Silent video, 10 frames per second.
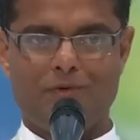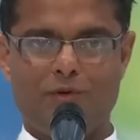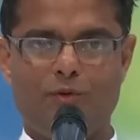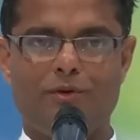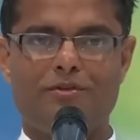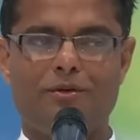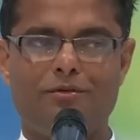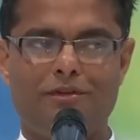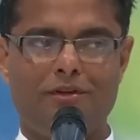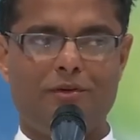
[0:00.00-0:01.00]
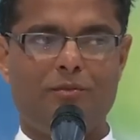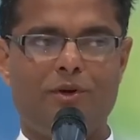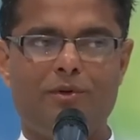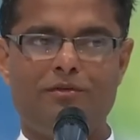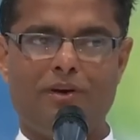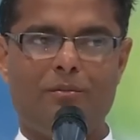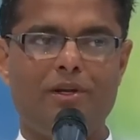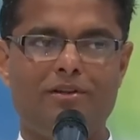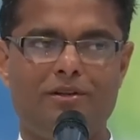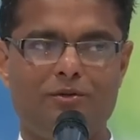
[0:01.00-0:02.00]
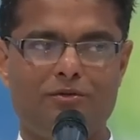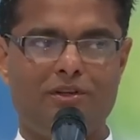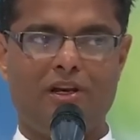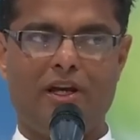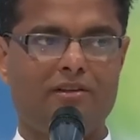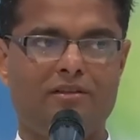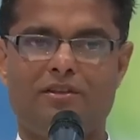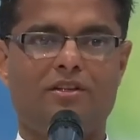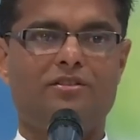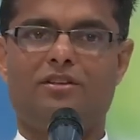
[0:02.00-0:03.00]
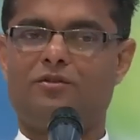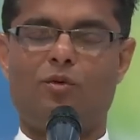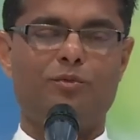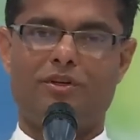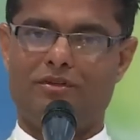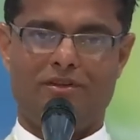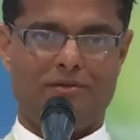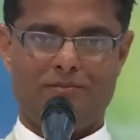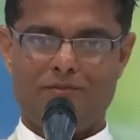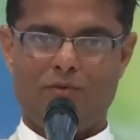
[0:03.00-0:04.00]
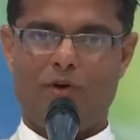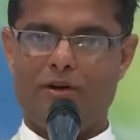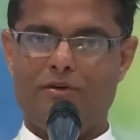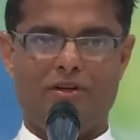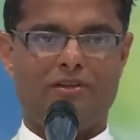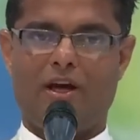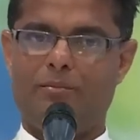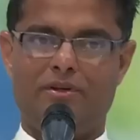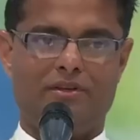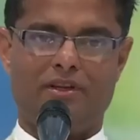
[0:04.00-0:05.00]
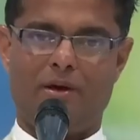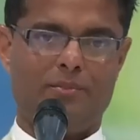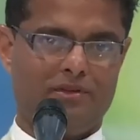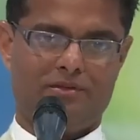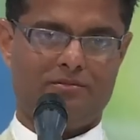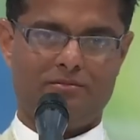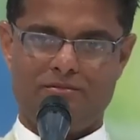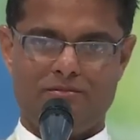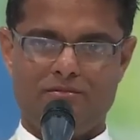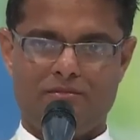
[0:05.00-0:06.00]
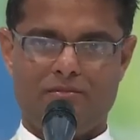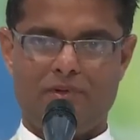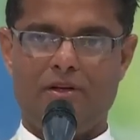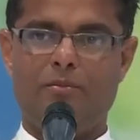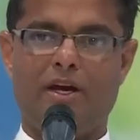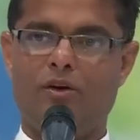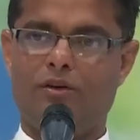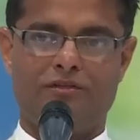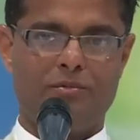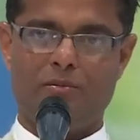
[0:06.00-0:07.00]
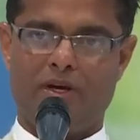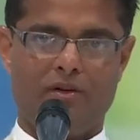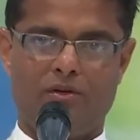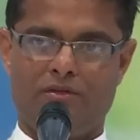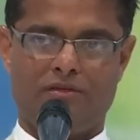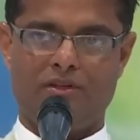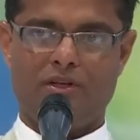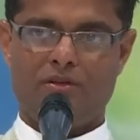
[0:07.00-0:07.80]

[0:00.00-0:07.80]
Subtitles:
You must have seen in Brahmin family they use it like this. Just Om Shanti. Whatever has happened has happened. Let bygones be bygones.